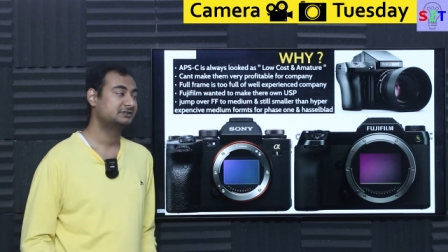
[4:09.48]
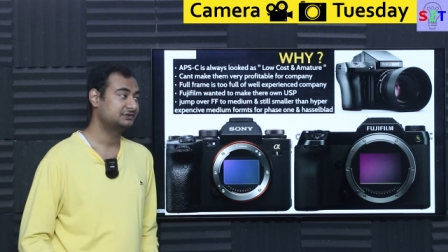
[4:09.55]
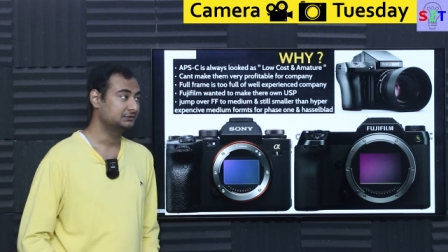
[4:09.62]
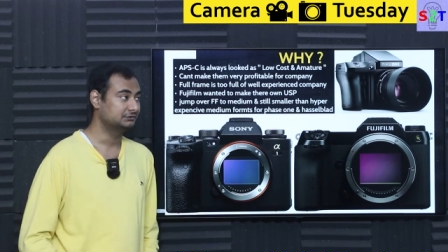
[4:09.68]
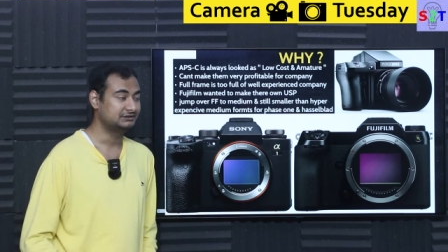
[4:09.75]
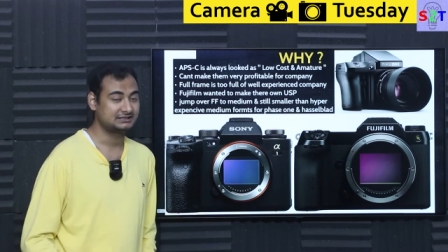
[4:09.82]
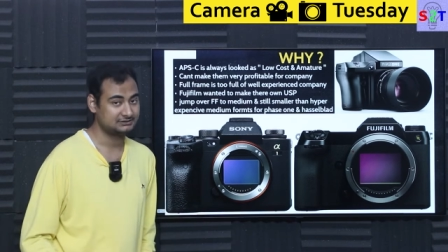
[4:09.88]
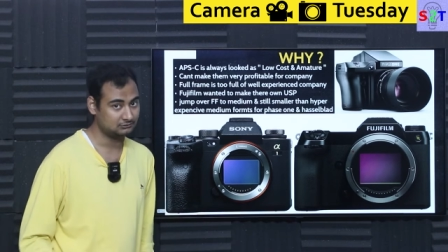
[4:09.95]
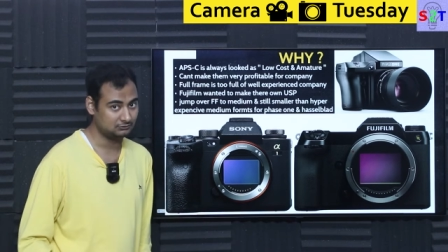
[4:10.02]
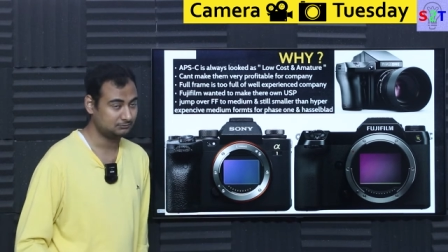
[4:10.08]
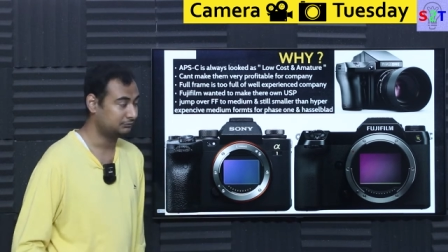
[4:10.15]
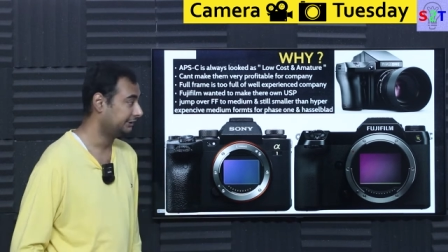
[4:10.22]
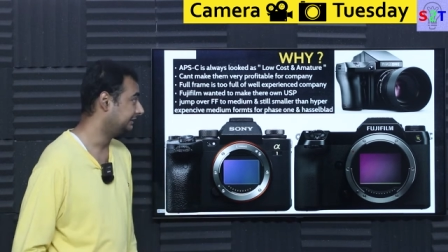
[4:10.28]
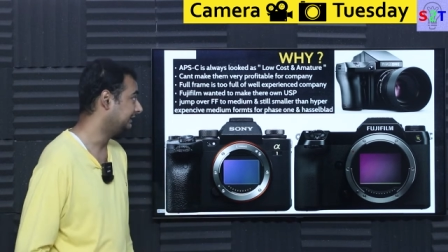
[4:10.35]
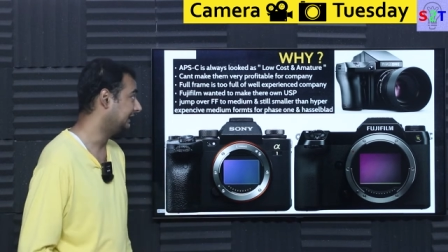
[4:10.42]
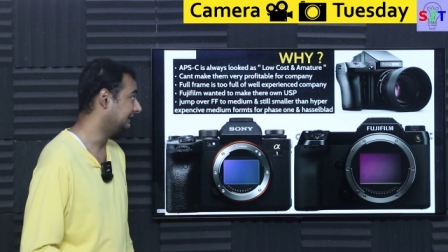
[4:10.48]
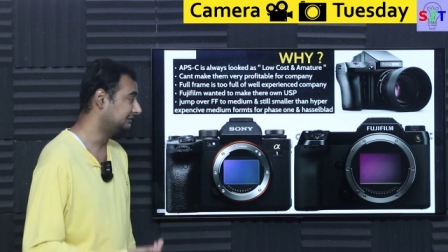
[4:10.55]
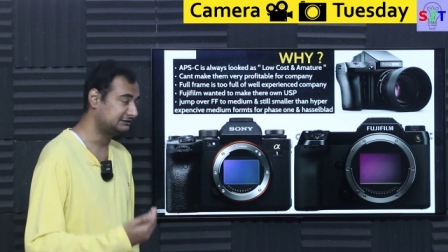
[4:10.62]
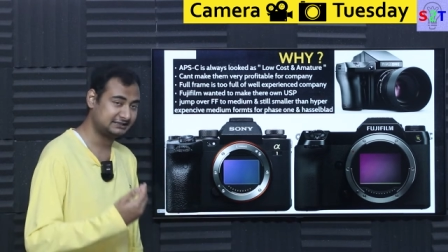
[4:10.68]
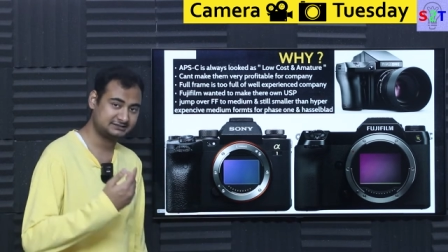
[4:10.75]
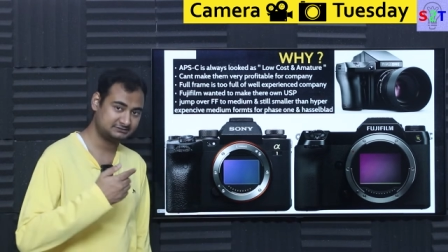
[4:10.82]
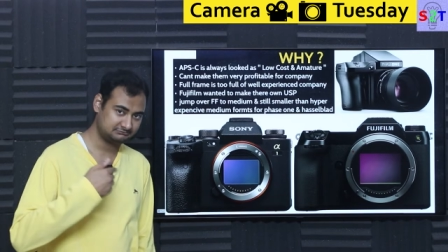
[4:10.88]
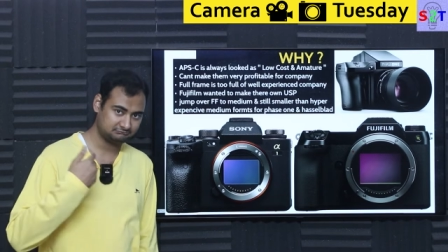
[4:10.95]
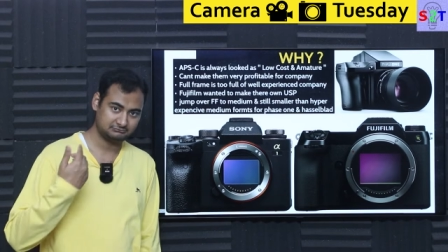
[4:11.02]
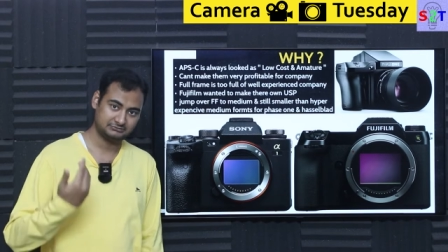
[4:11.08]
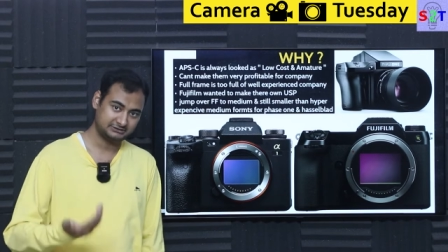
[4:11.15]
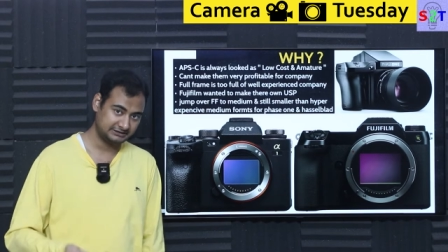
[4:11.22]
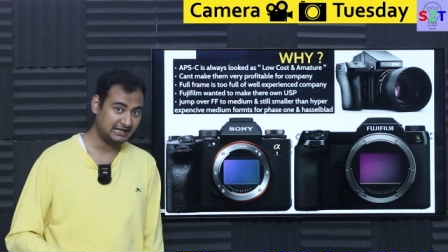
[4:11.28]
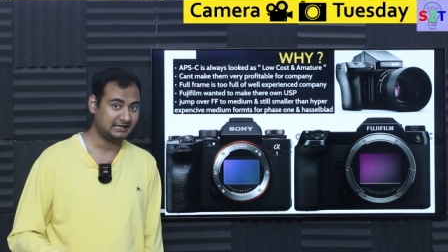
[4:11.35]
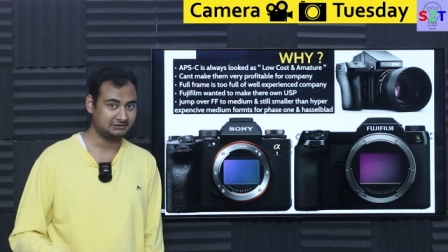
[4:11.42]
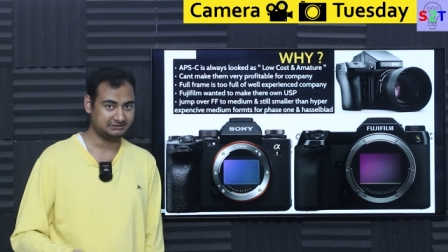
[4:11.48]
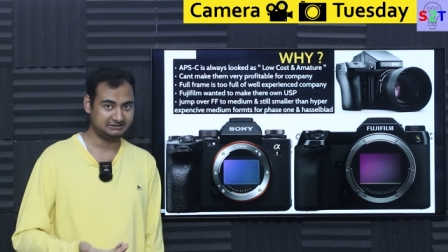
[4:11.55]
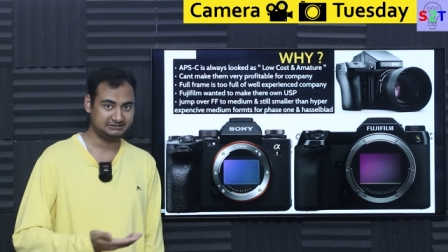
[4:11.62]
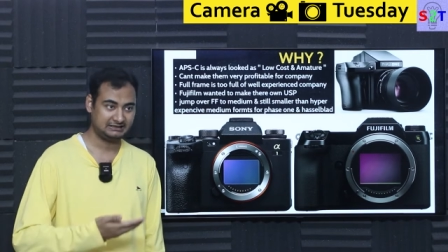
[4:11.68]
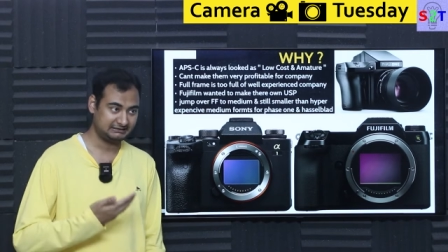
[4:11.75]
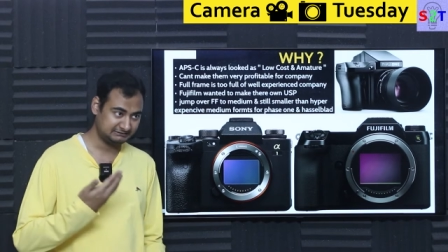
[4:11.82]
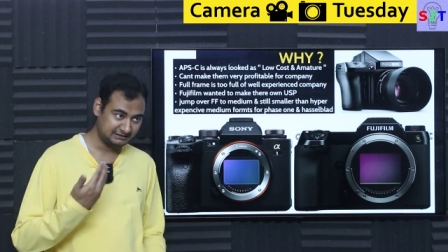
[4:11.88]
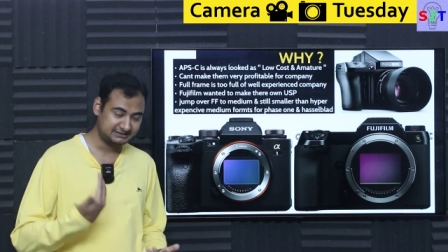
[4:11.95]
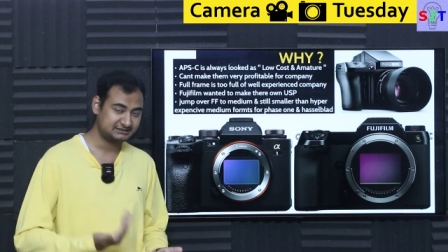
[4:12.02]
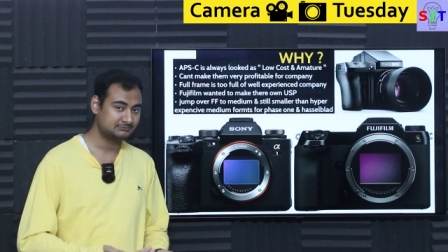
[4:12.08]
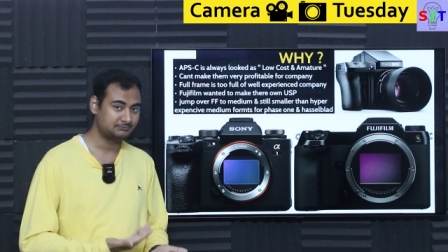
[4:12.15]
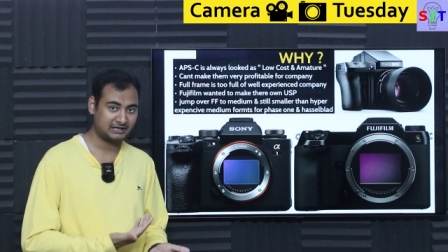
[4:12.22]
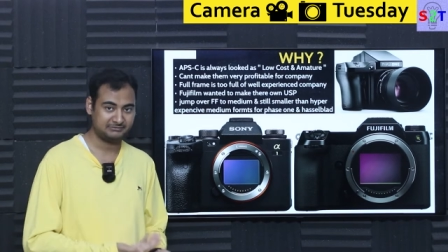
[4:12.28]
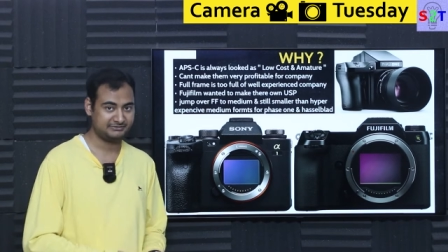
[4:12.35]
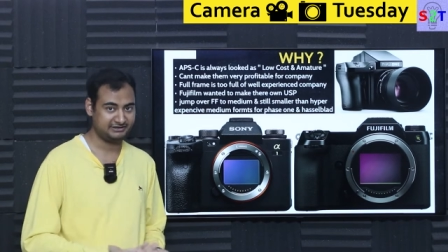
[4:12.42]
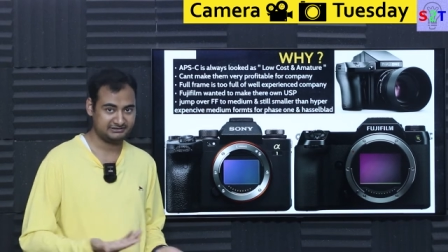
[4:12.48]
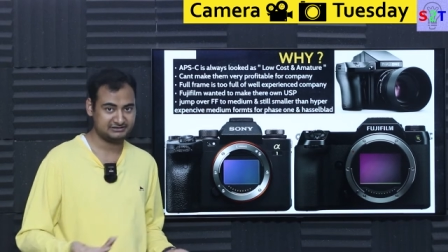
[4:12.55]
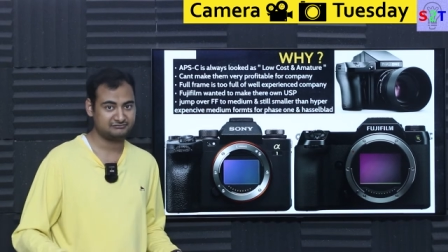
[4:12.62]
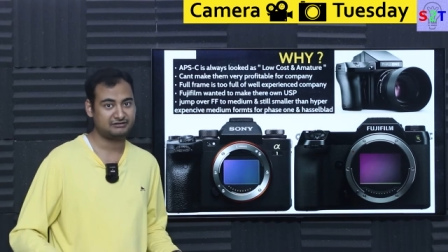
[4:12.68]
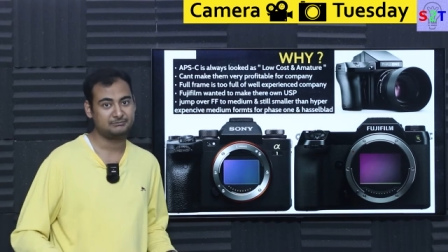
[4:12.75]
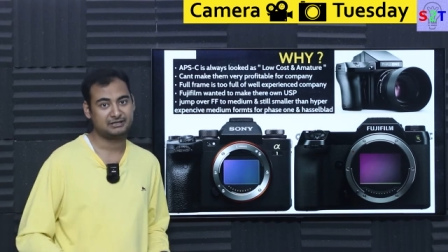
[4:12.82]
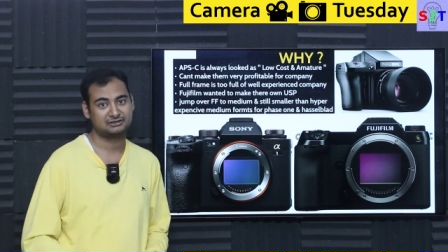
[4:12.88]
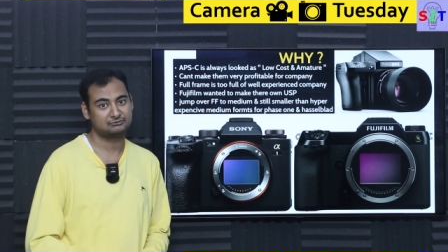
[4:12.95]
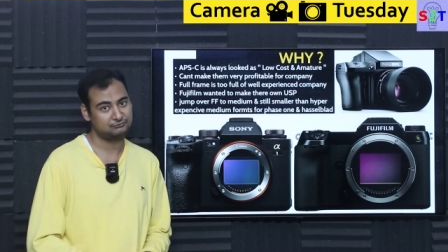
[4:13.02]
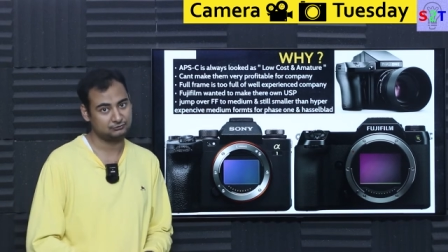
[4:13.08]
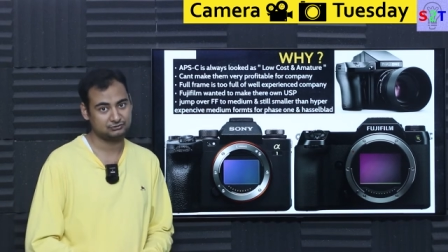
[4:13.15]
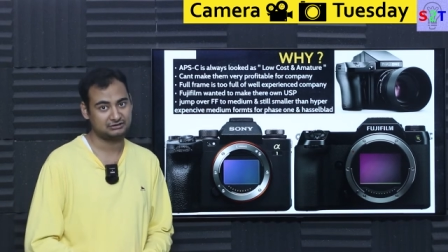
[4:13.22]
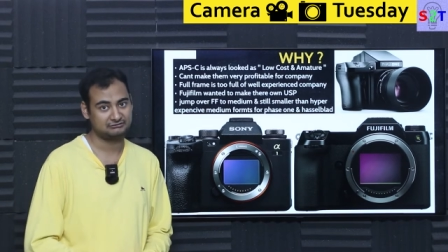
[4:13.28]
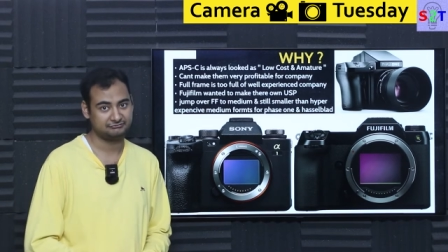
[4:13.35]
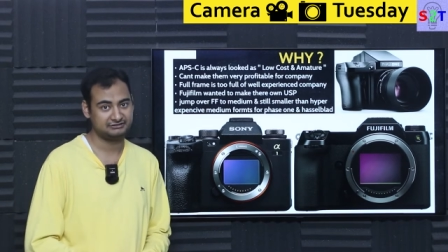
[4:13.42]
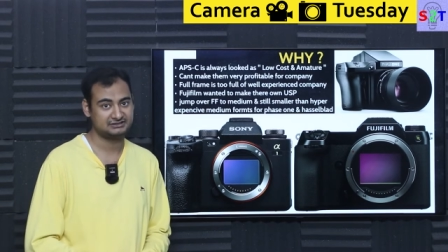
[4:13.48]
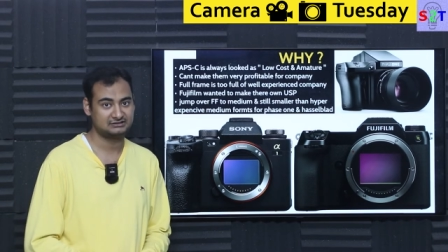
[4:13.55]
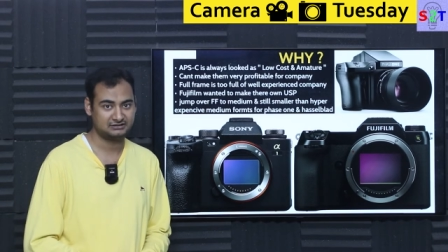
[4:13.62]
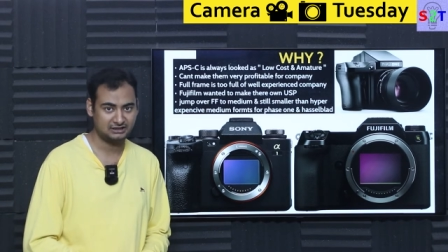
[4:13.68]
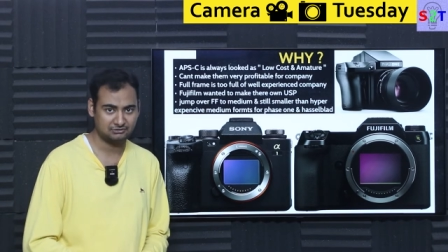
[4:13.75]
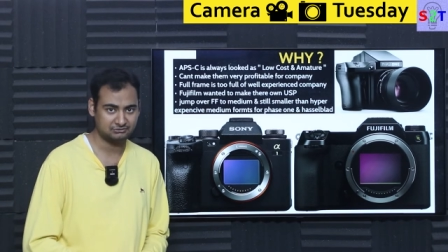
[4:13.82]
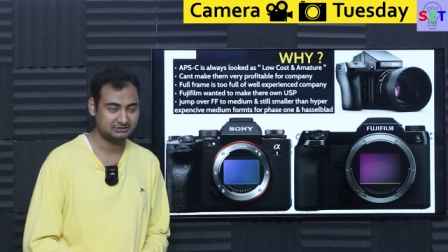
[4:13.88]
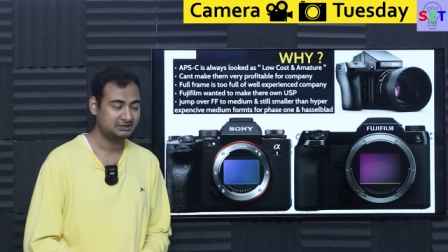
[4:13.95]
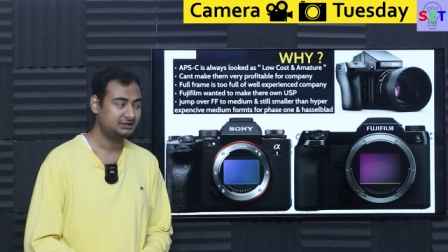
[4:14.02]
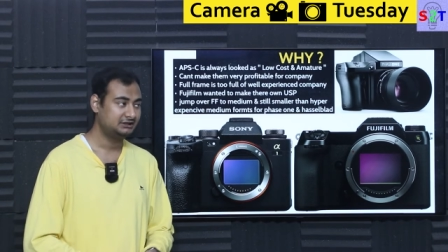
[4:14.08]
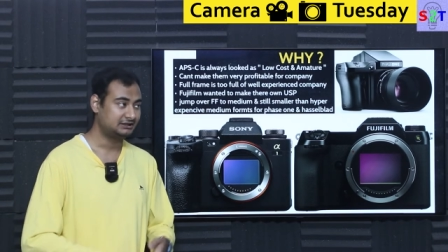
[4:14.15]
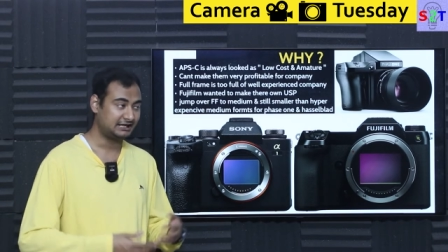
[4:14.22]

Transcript: So that's the whole point and that's reality and that's the primary reason why micro four third fizzled out